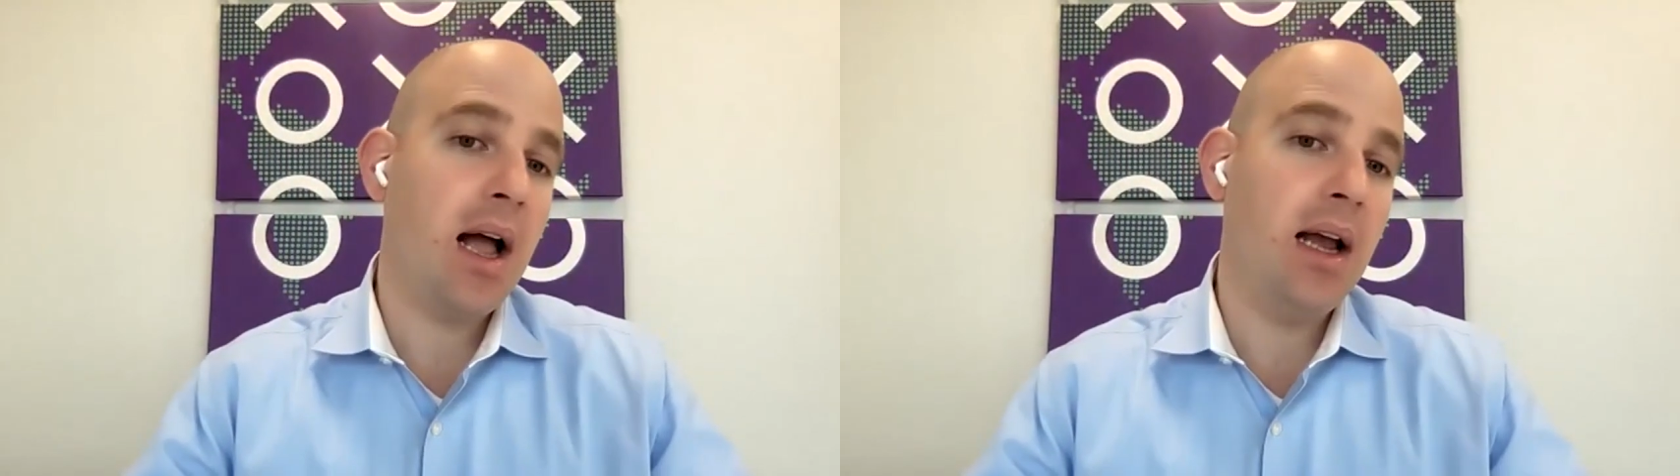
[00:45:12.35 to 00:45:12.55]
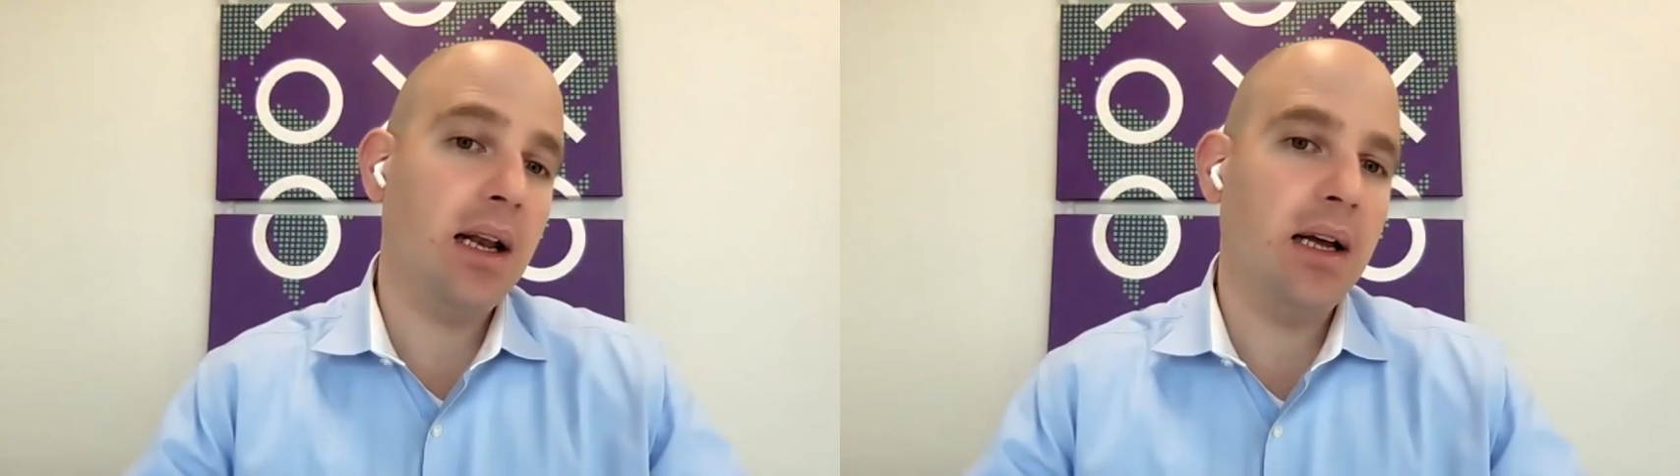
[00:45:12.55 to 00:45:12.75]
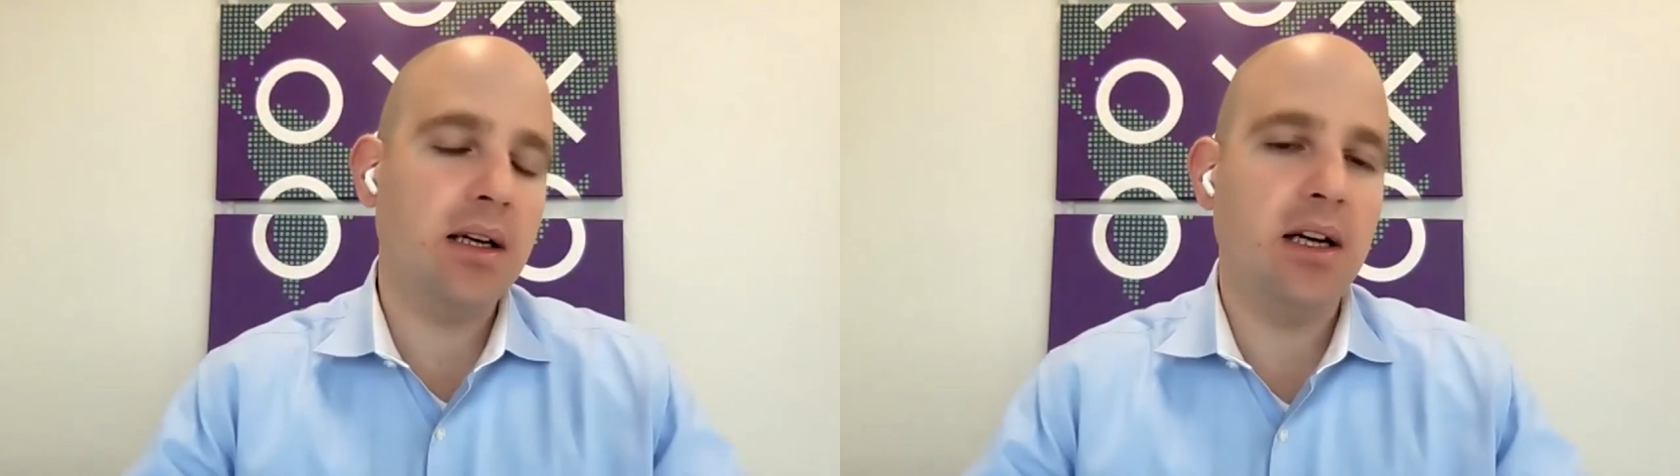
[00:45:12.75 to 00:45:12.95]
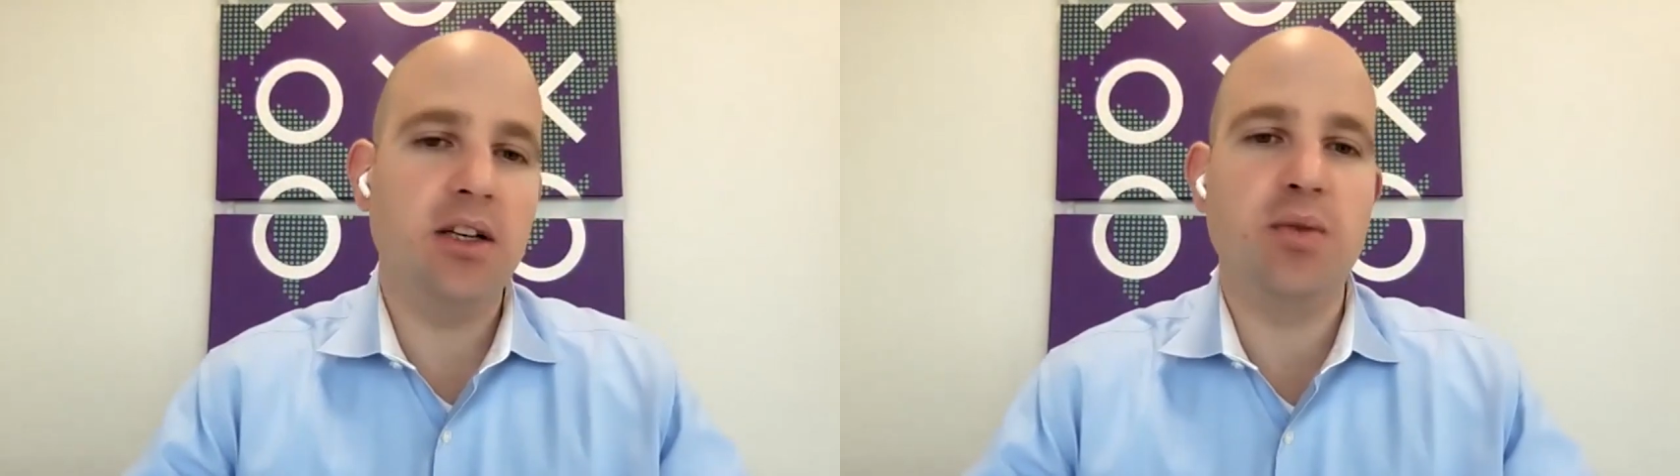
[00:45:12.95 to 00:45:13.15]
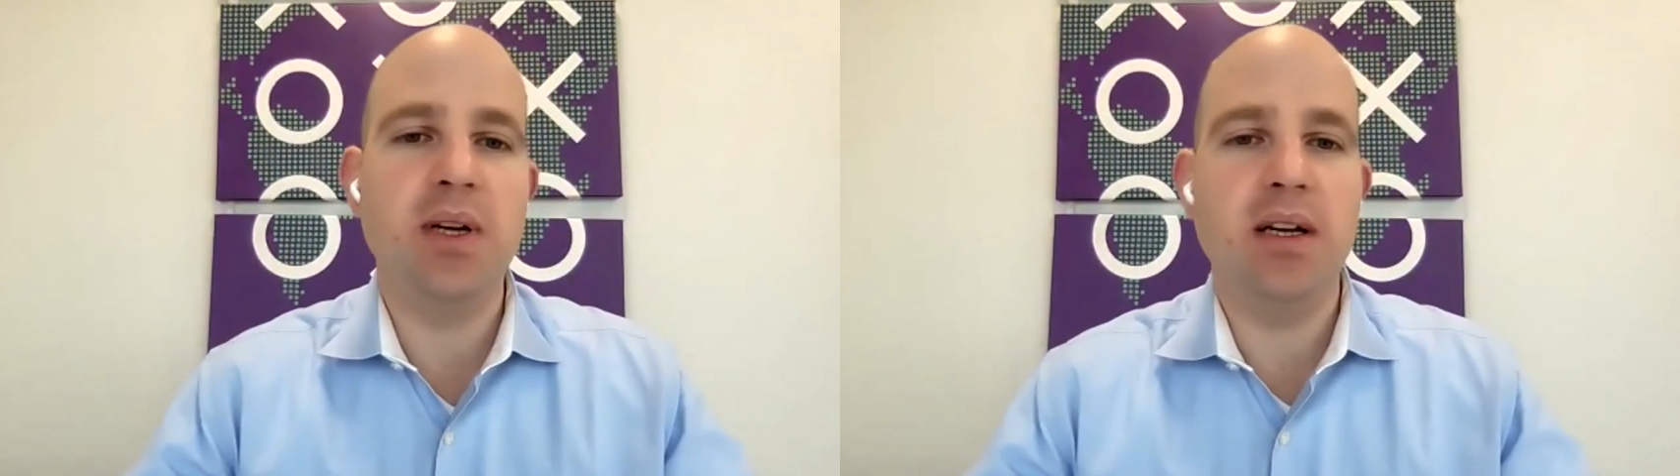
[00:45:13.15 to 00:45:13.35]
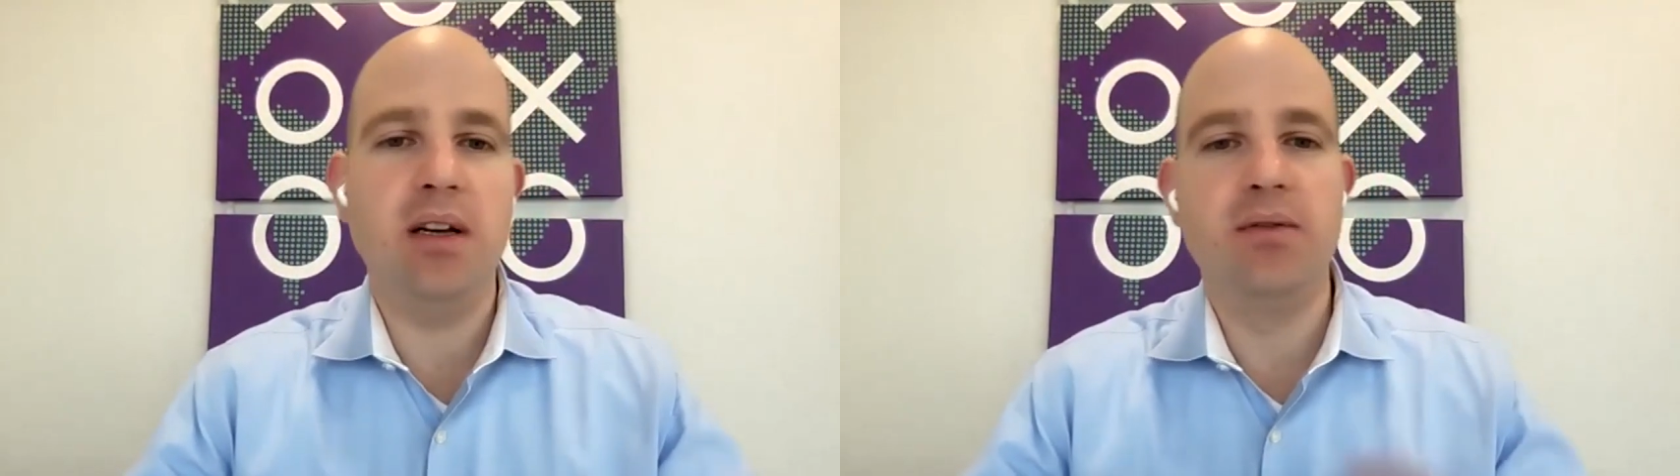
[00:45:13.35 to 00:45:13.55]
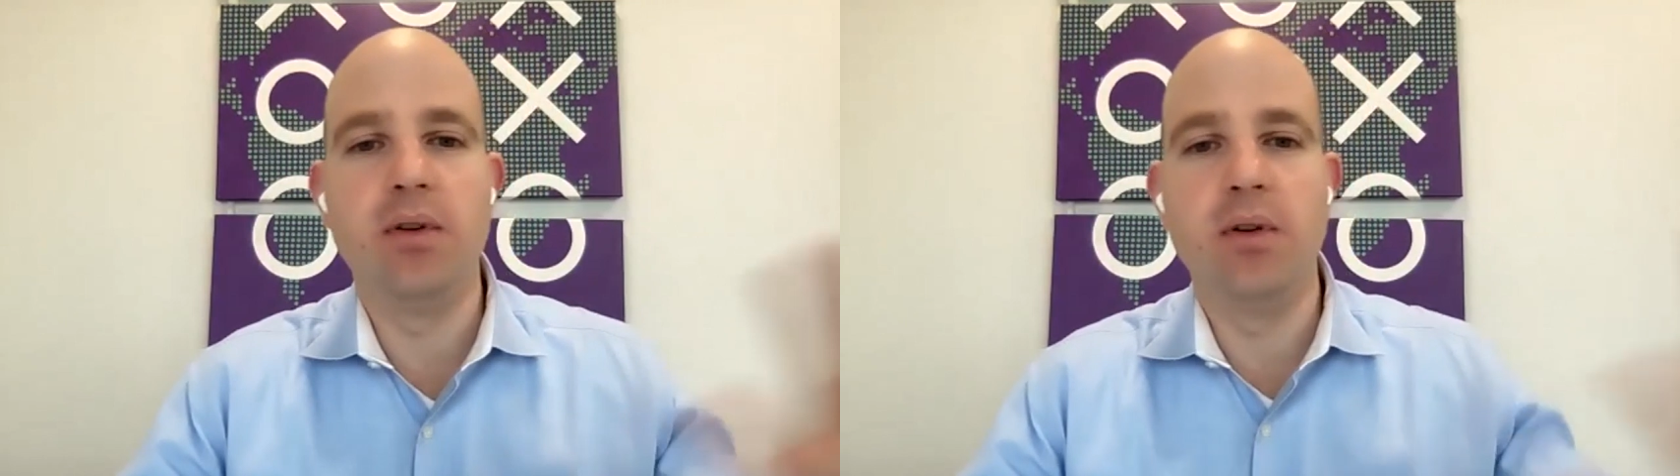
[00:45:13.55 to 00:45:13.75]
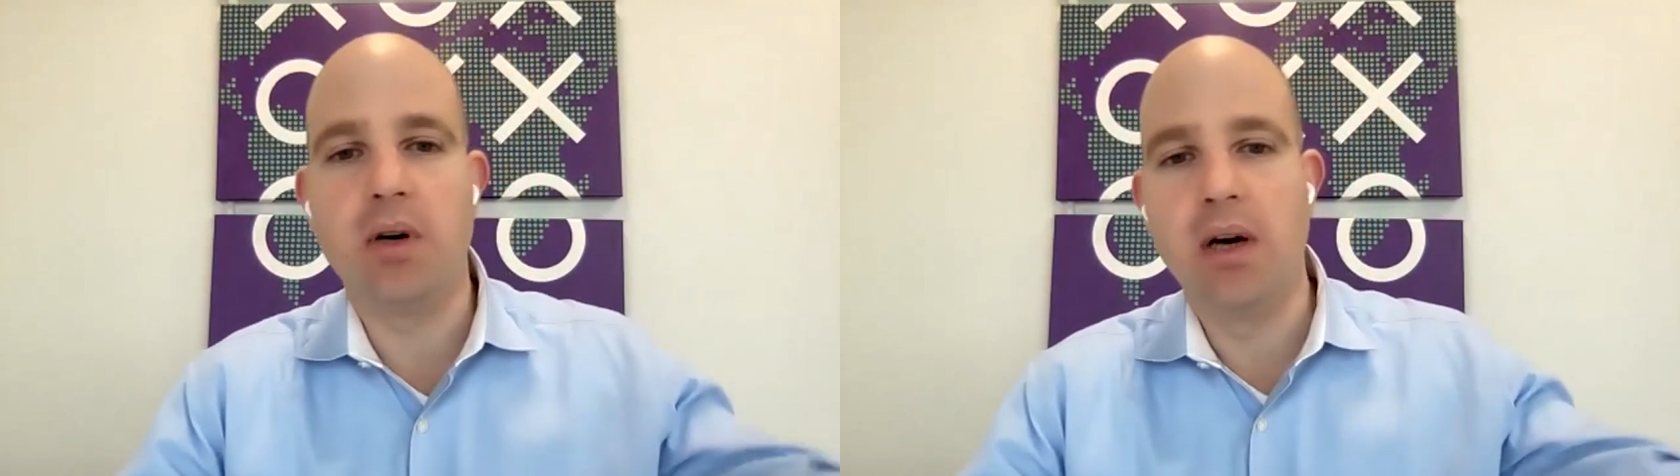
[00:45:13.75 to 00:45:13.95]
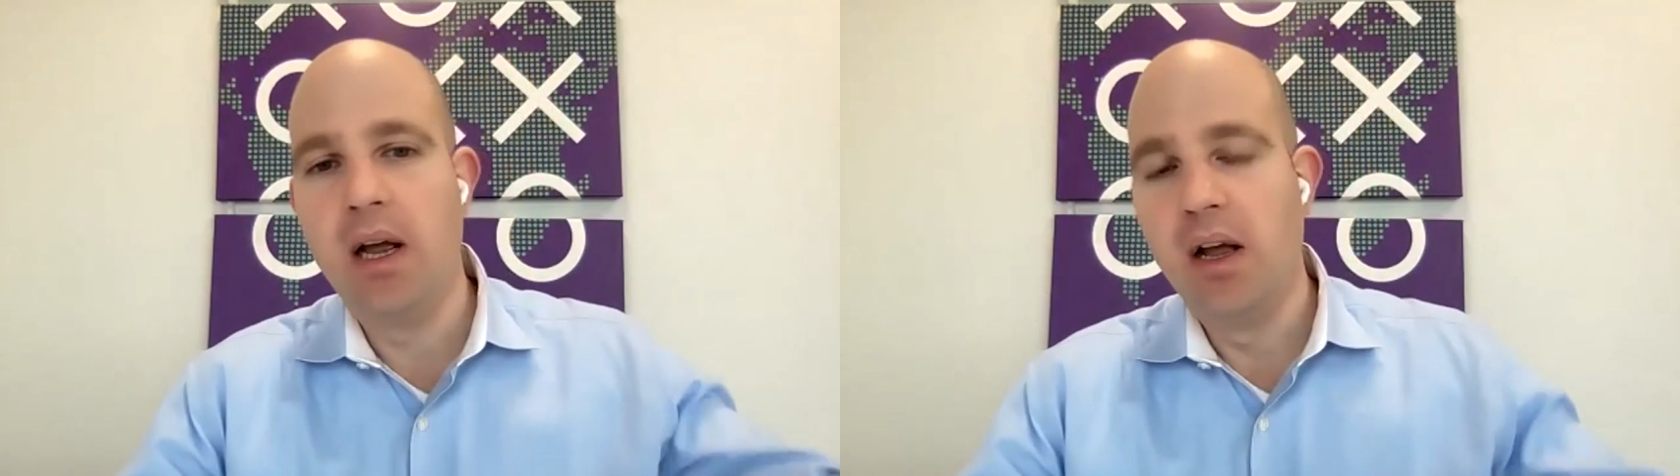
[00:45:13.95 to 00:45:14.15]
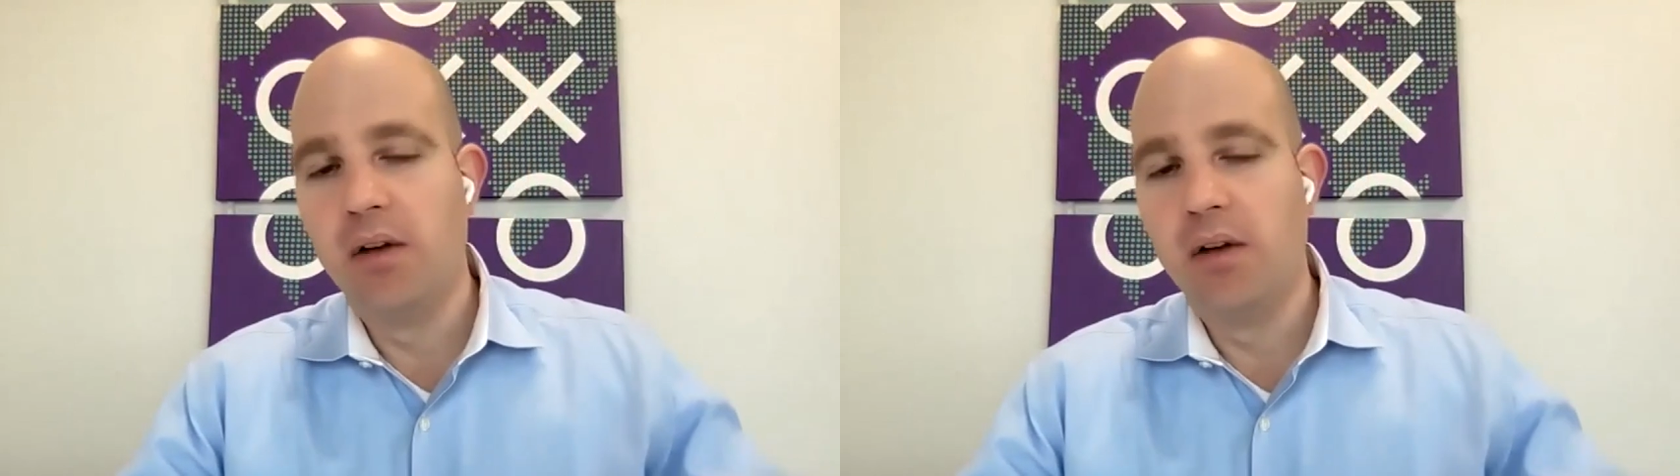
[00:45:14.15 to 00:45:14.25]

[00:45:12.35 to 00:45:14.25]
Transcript: I like HP for